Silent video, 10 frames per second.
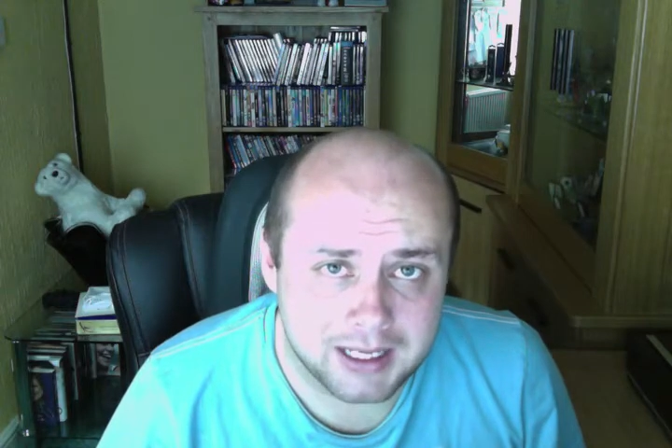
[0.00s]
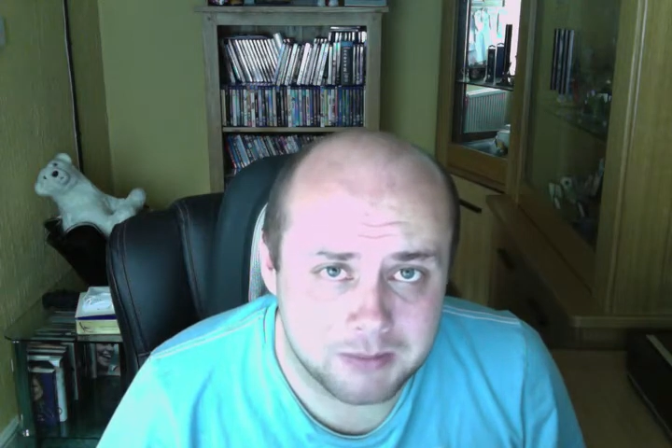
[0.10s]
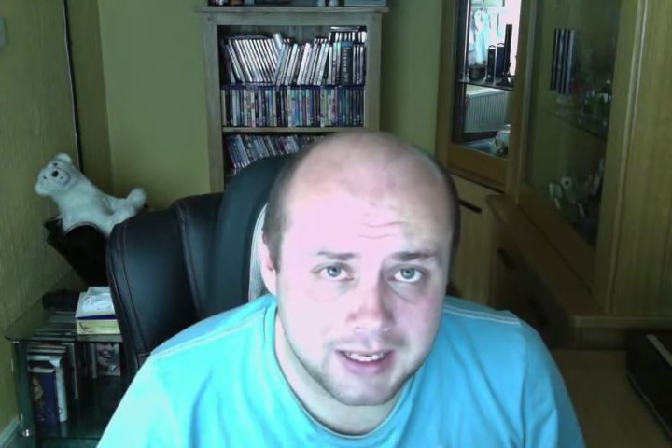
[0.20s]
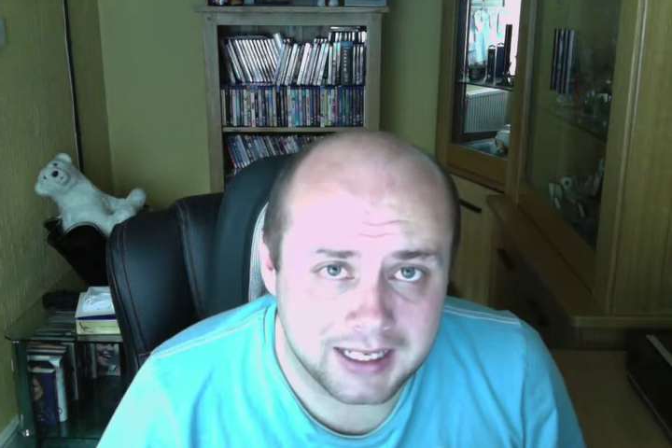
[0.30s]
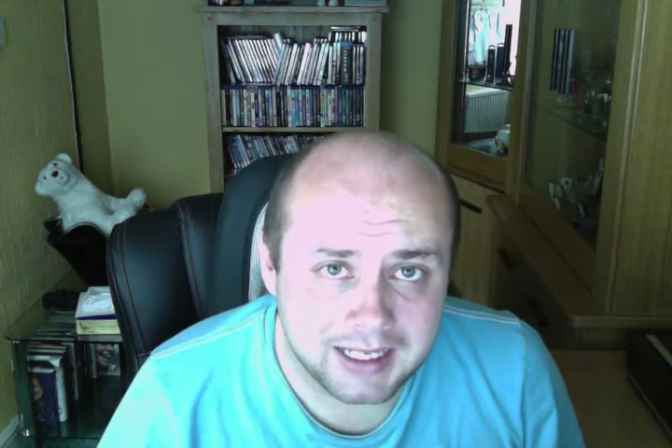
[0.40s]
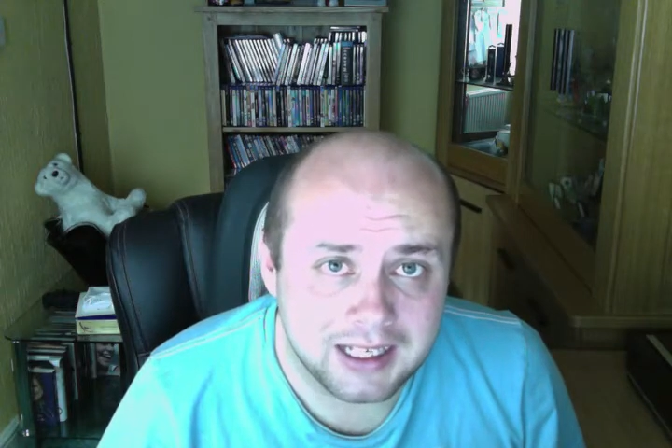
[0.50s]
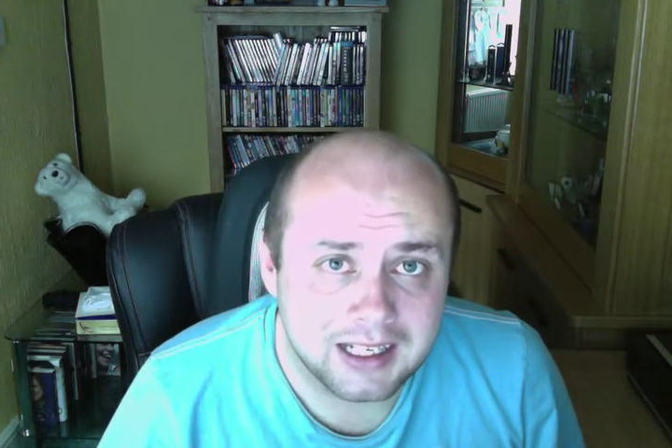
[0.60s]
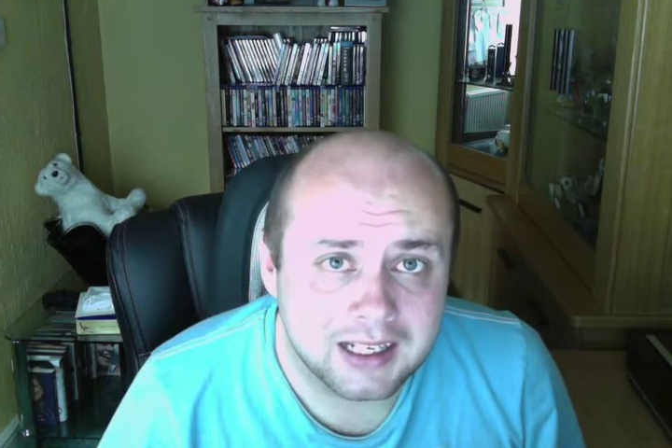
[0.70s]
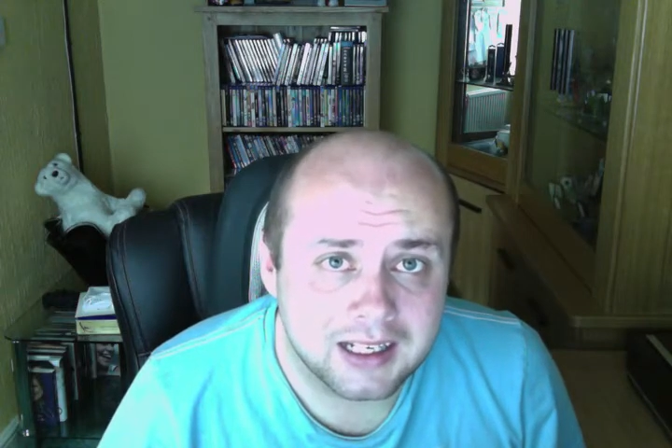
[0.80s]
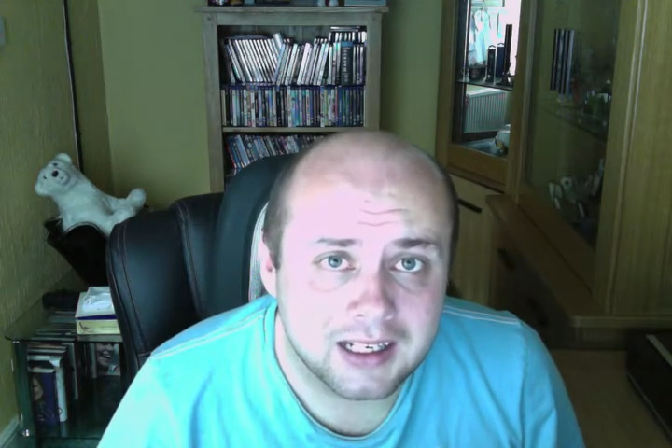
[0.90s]
and
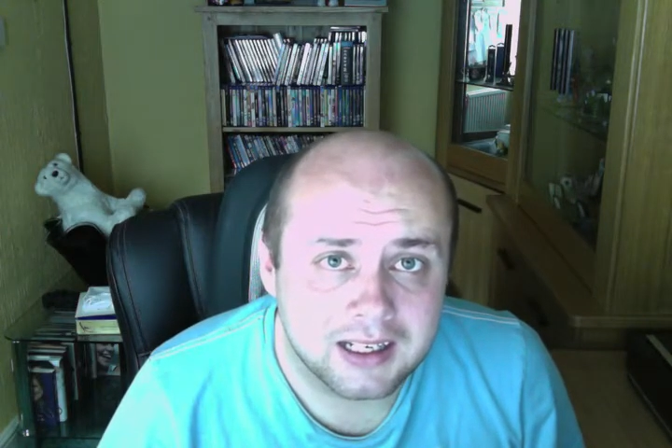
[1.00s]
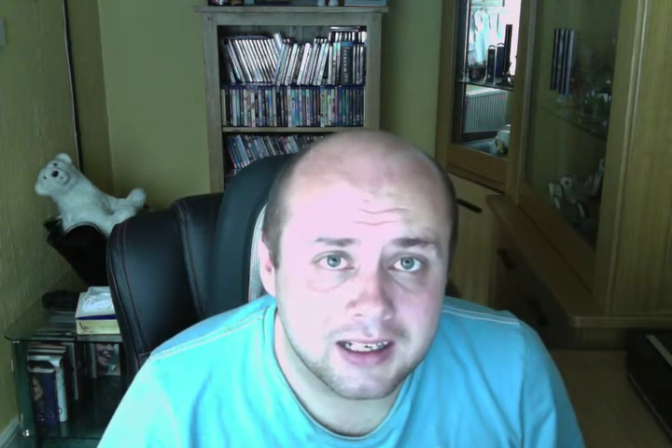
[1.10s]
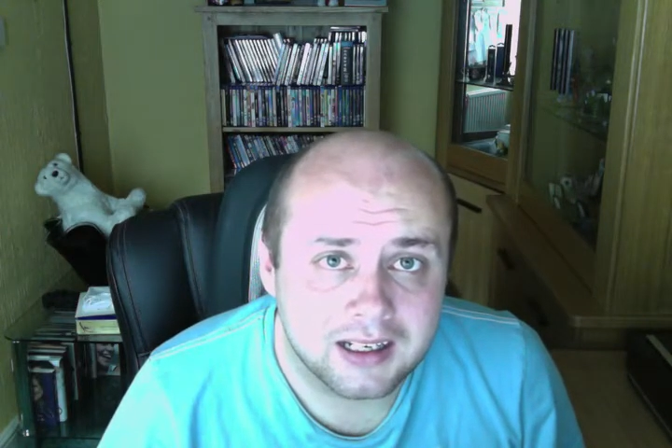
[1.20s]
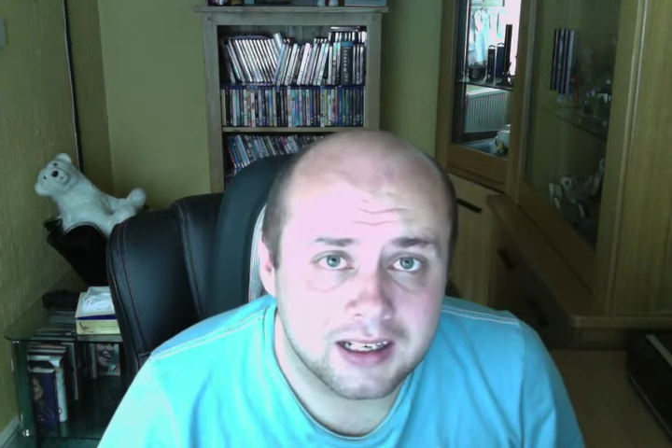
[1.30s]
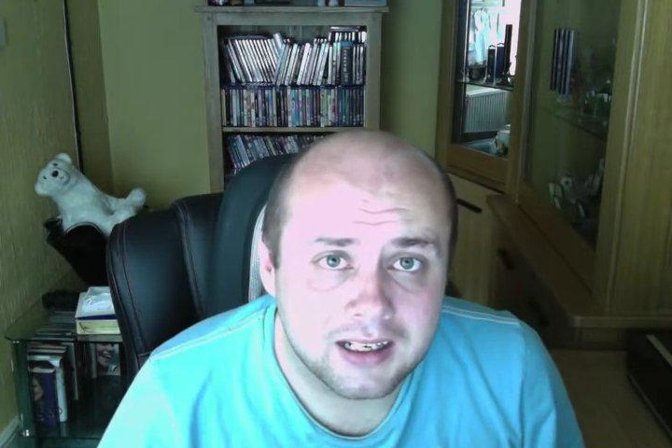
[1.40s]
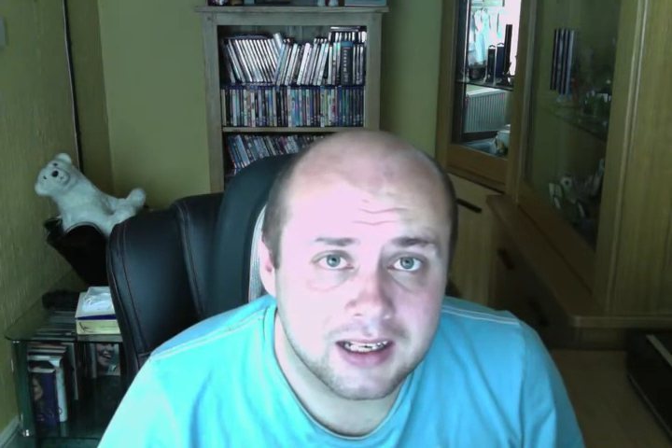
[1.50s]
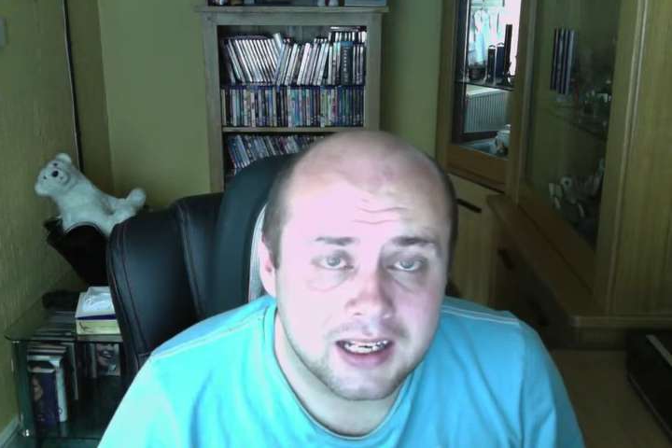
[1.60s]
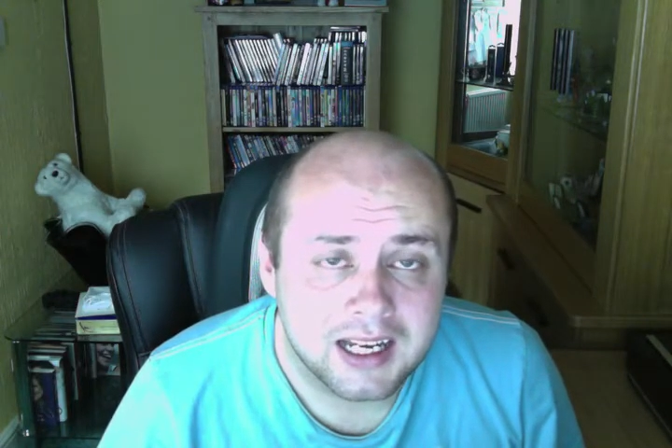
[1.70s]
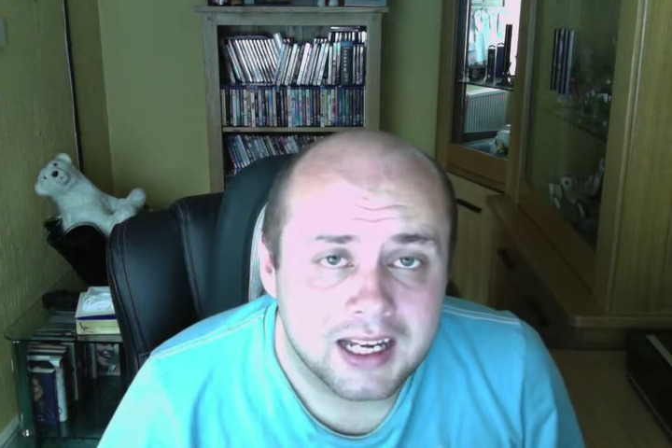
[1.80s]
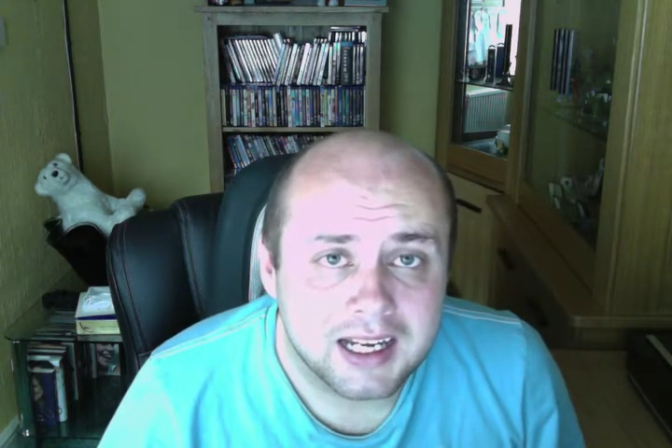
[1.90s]
the
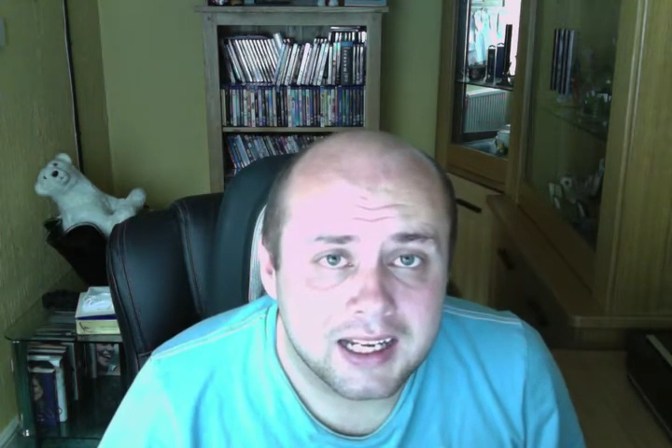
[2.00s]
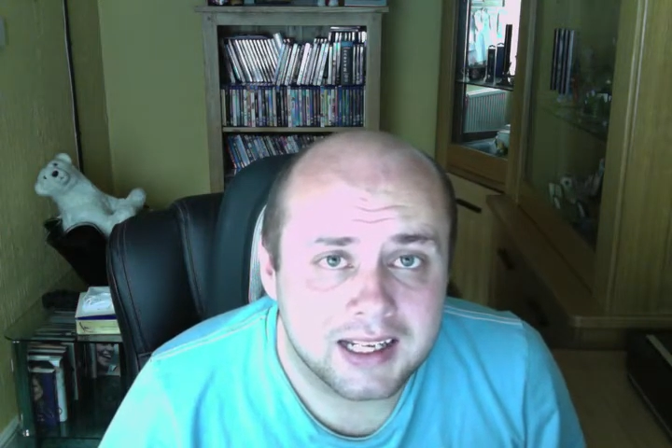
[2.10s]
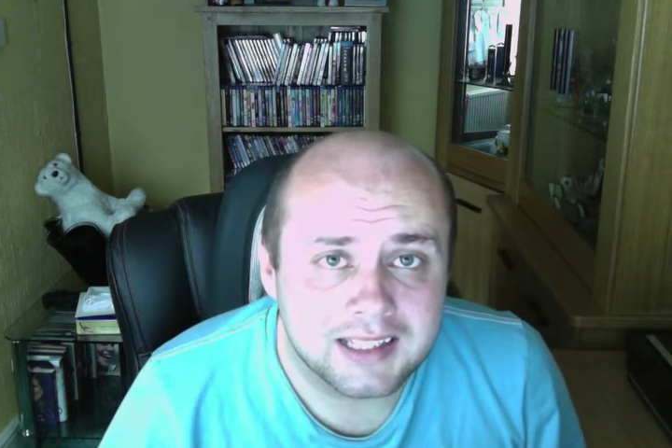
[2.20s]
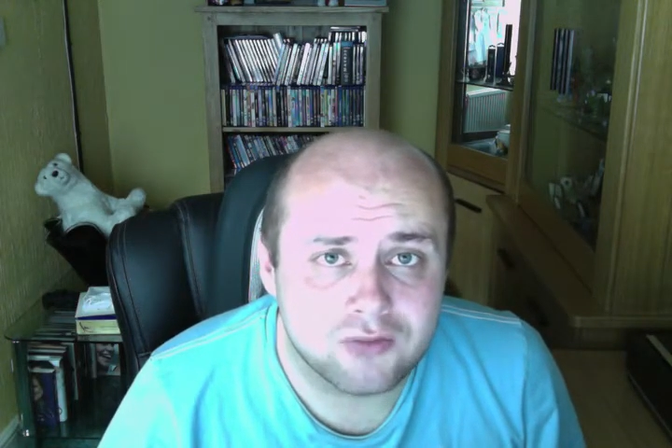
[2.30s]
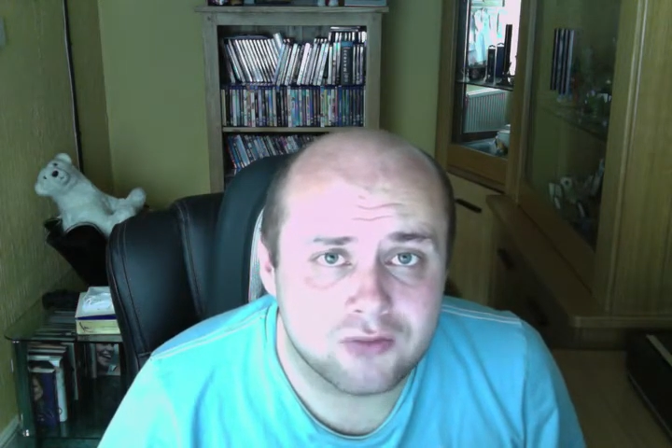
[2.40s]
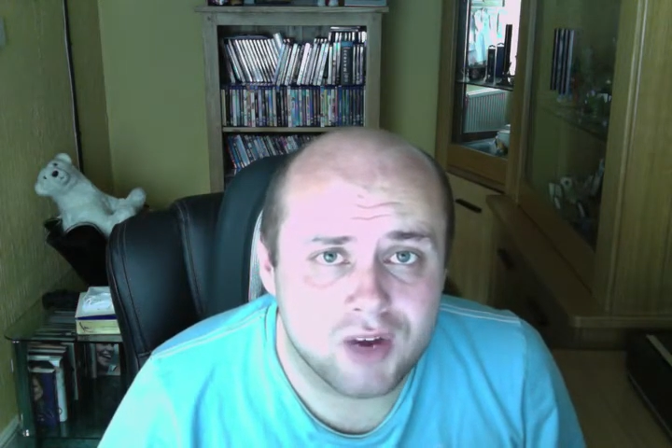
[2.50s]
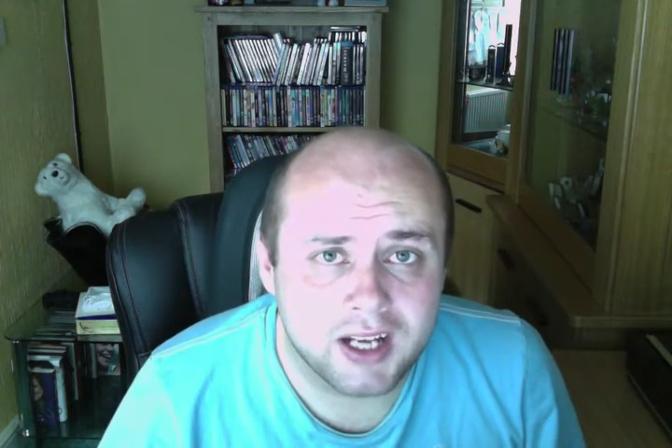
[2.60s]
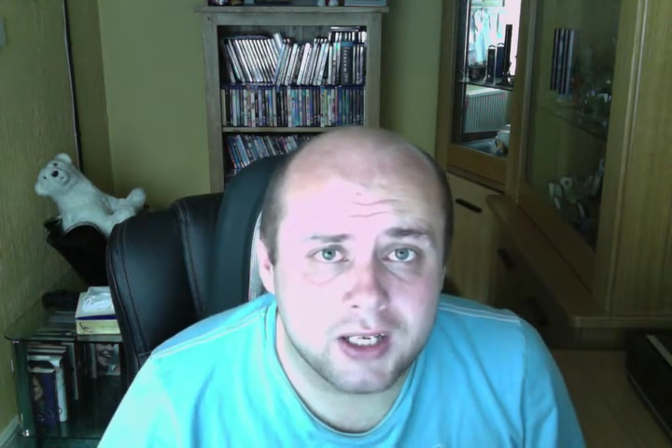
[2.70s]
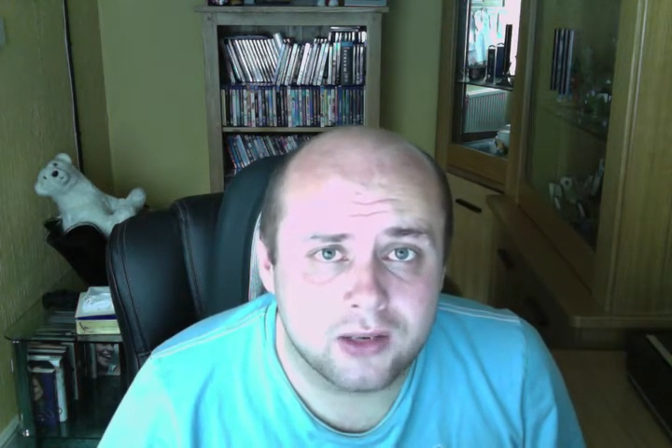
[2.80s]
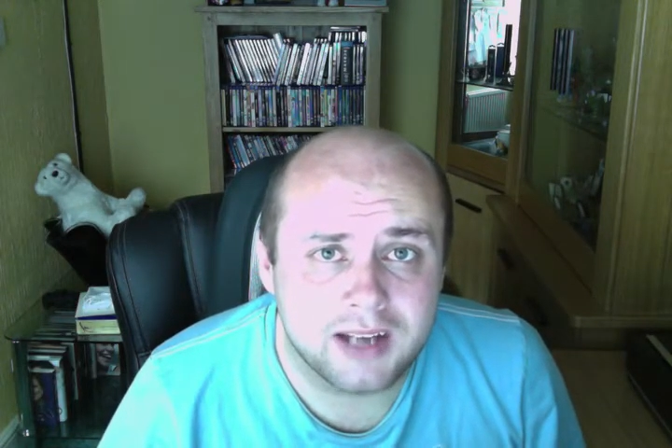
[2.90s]
4th generation
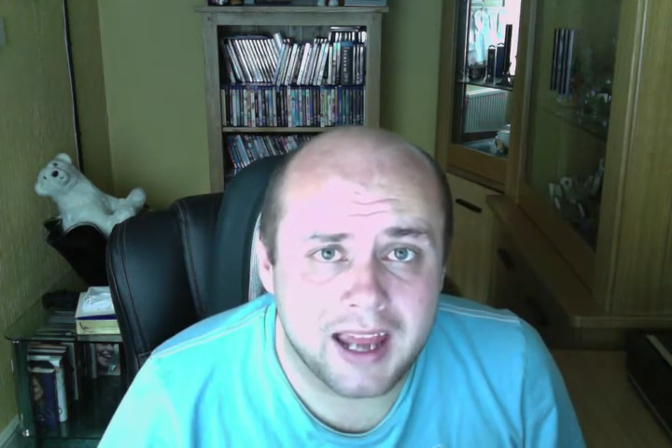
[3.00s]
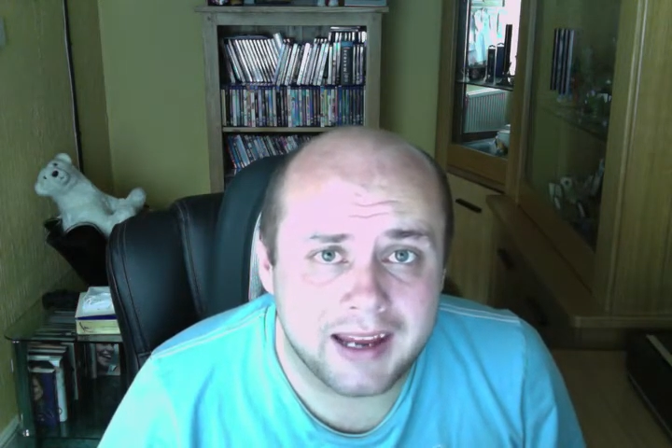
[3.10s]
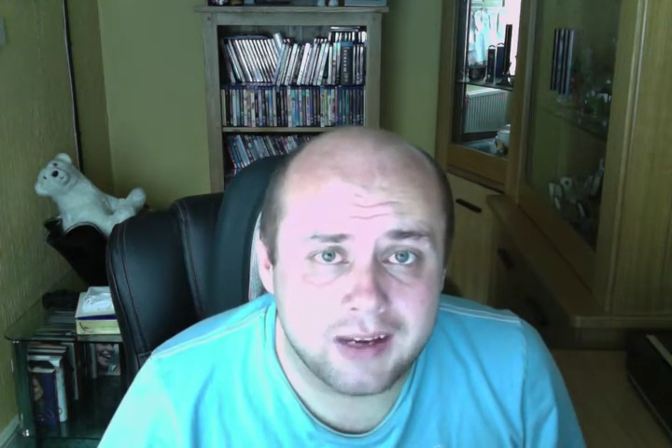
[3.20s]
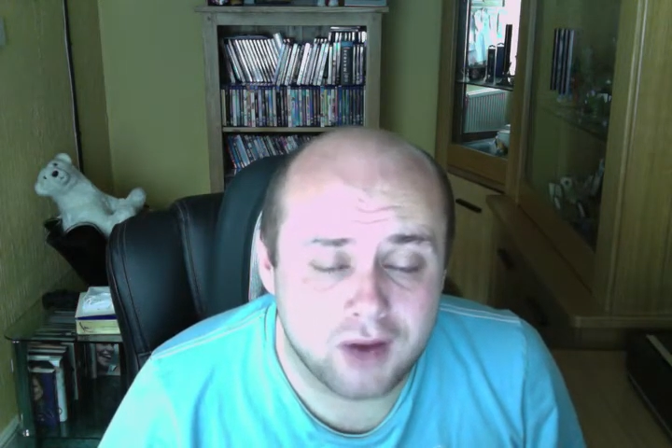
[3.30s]
iPad.